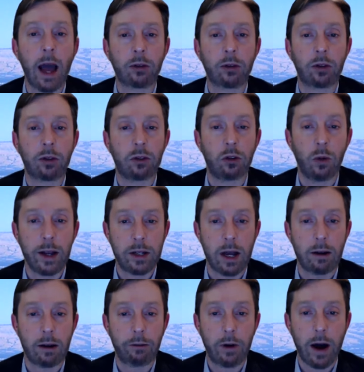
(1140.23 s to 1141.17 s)
us to
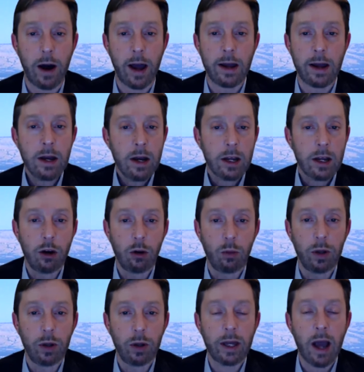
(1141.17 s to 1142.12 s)
identify, you know,
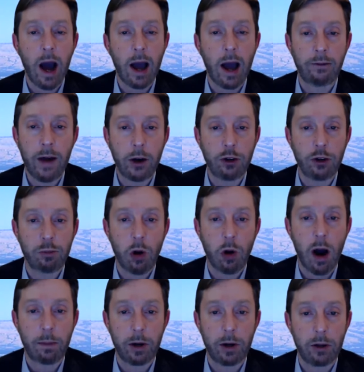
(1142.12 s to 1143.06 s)
really high value
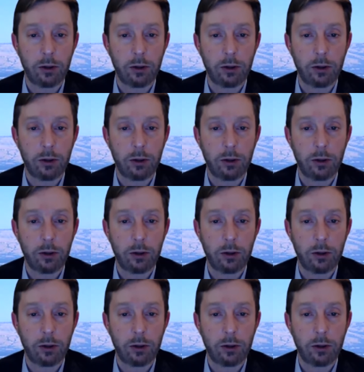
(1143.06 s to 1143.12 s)
properties,